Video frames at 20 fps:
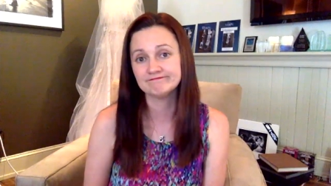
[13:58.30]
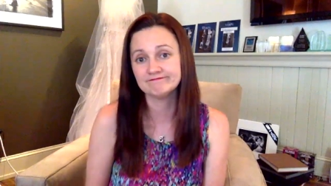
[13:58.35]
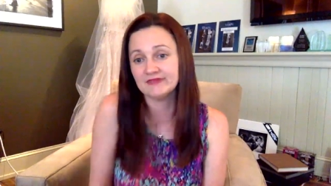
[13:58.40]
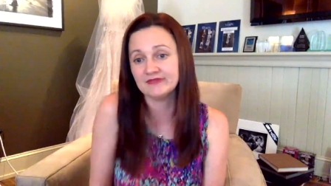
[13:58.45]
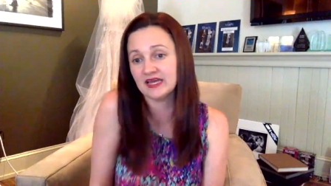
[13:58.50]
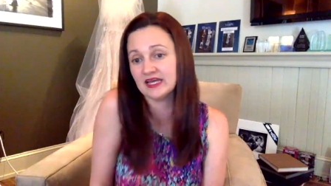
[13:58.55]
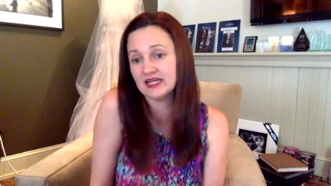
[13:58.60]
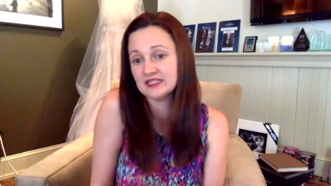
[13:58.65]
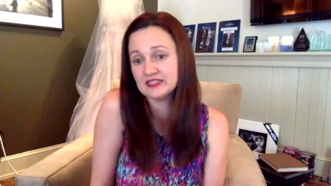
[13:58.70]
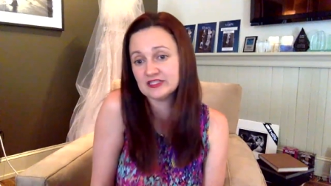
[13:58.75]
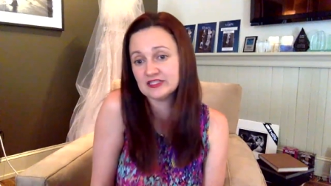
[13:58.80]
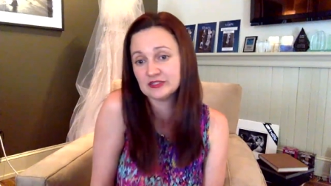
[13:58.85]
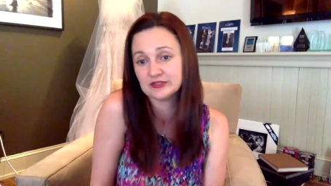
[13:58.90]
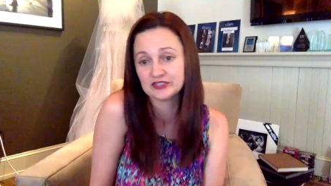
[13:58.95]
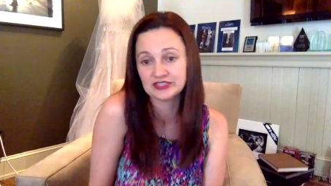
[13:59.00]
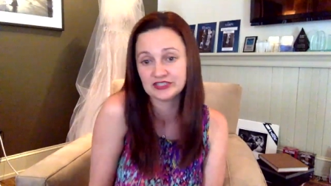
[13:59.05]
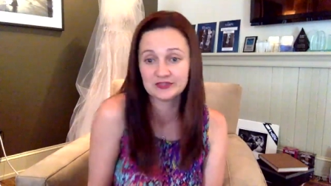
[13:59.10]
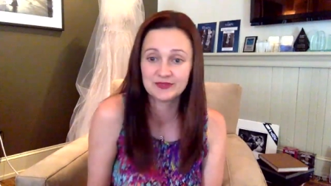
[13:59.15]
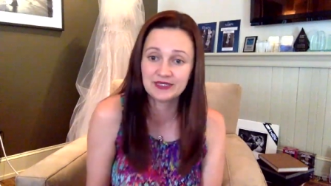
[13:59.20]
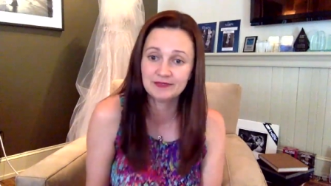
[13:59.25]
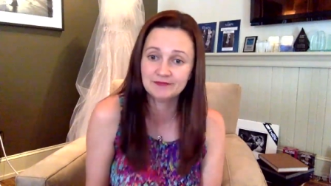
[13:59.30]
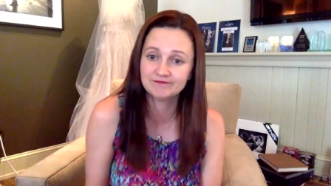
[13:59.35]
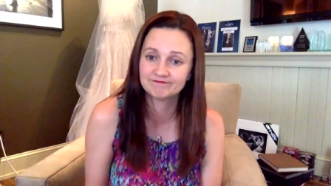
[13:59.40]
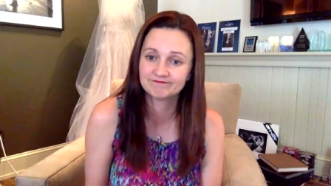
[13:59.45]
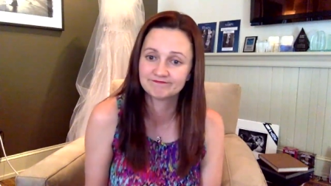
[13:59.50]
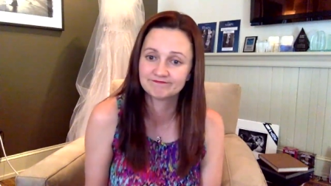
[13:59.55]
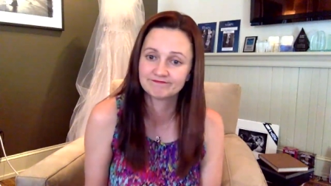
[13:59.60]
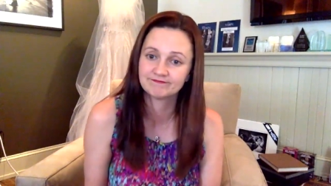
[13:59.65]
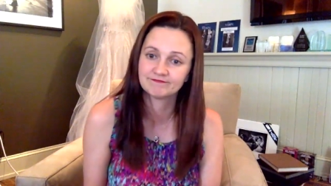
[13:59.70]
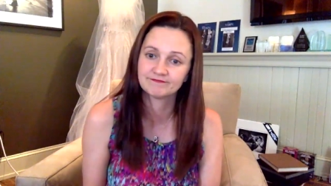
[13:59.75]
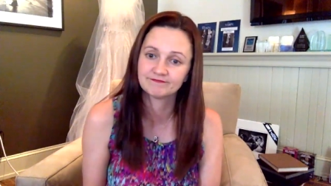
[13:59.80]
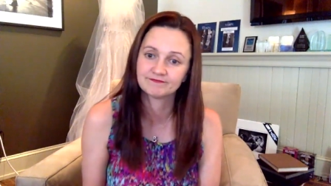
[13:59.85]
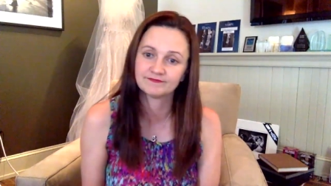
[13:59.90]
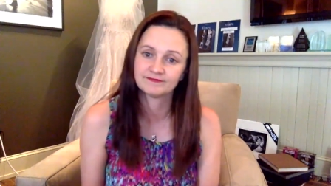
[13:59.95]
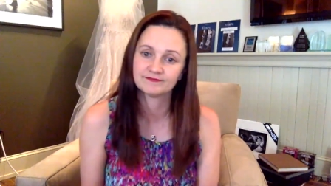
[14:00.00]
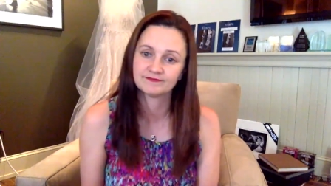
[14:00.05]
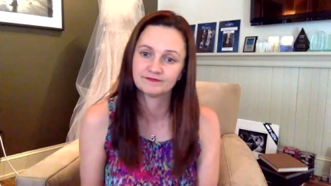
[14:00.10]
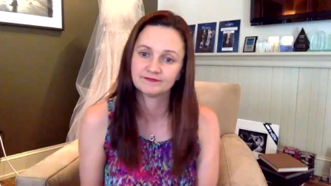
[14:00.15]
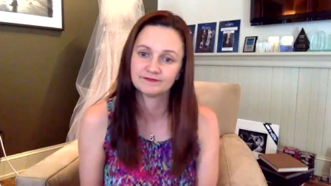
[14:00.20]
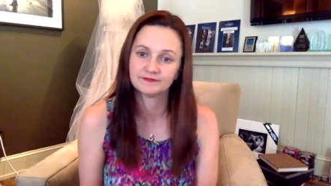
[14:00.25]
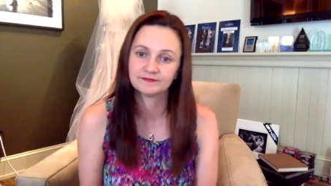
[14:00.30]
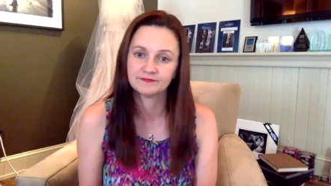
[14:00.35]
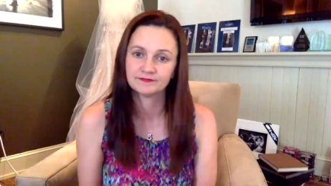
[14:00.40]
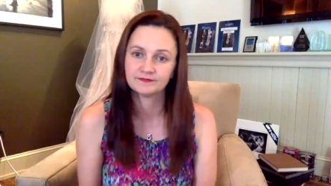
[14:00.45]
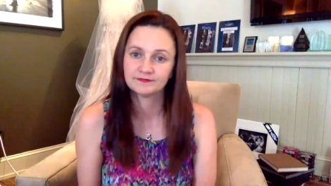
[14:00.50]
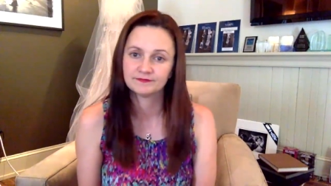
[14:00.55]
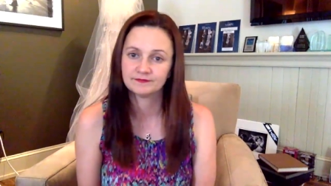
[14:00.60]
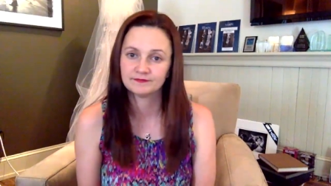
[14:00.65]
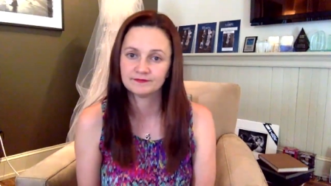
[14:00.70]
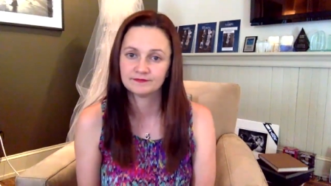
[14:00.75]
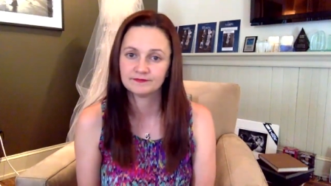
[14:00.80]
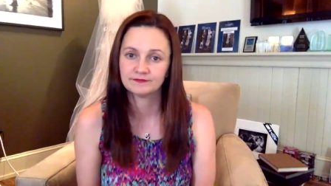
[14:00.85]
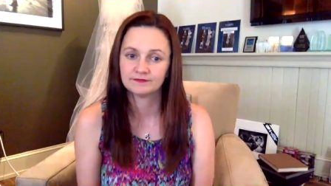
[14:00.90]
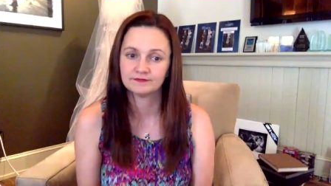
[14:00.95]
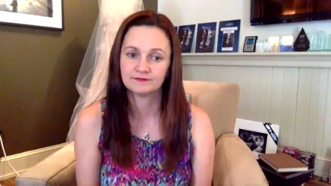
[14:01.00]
And nice. So it's just me. Nice. Well, thank